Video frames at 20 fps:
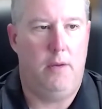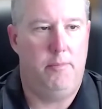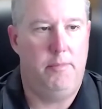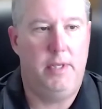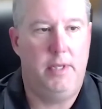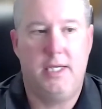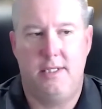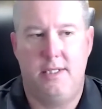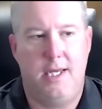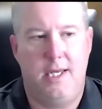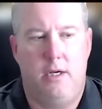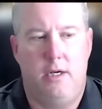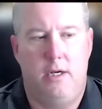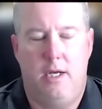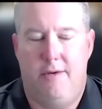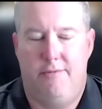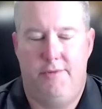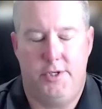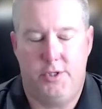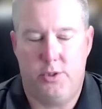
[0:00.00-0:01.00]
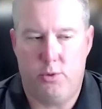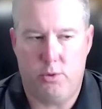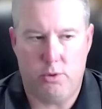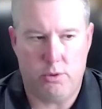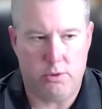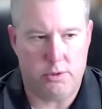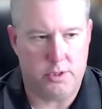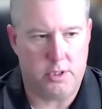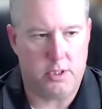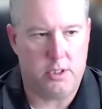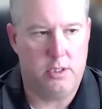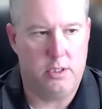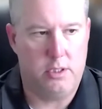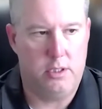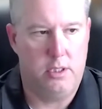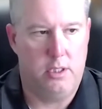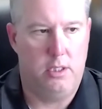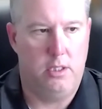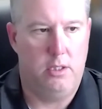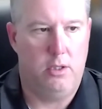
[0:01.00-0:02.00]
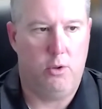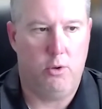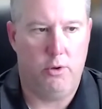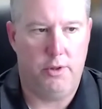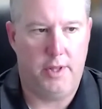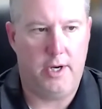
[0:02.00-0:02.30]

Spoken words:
because they don't have the tools or